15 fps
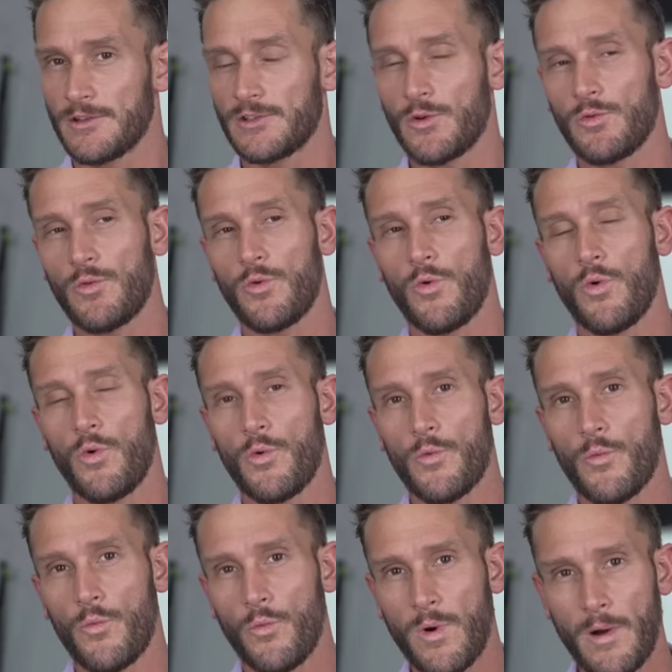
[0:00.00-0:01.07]
So
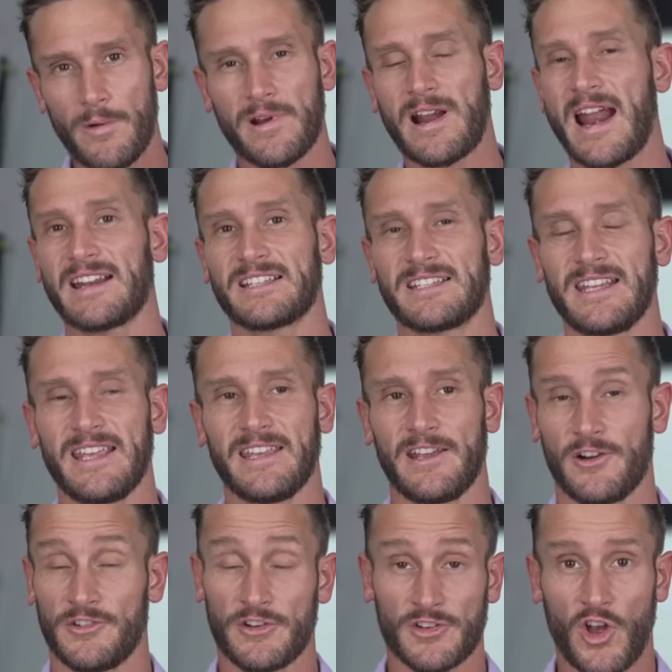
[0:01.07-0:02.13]
what we're kind of seeing
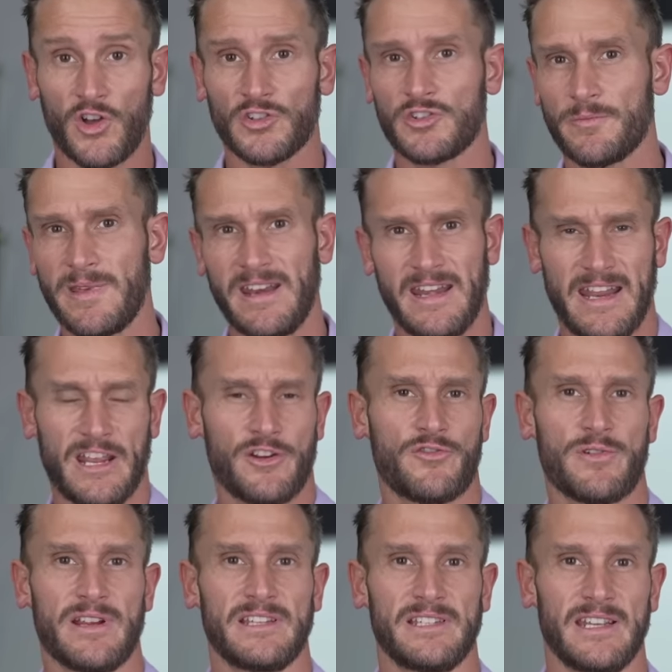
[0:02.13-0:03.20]
here, there's also been an
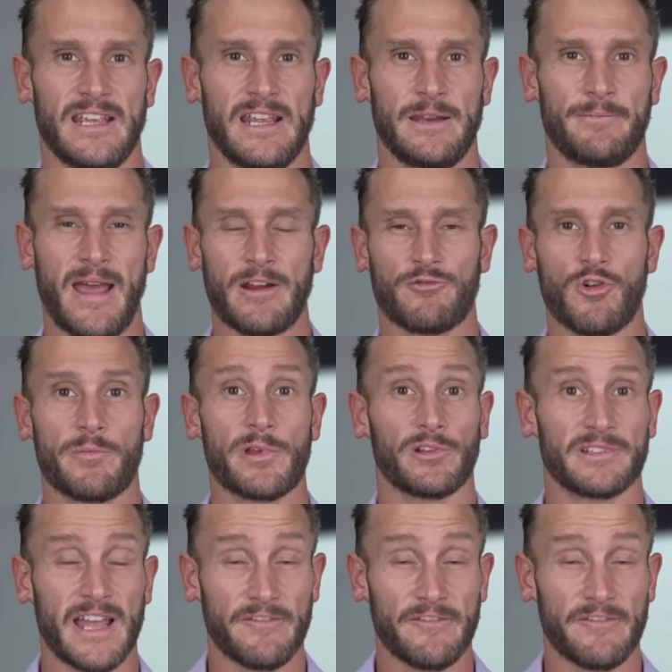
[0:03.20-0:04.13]
increase in microbial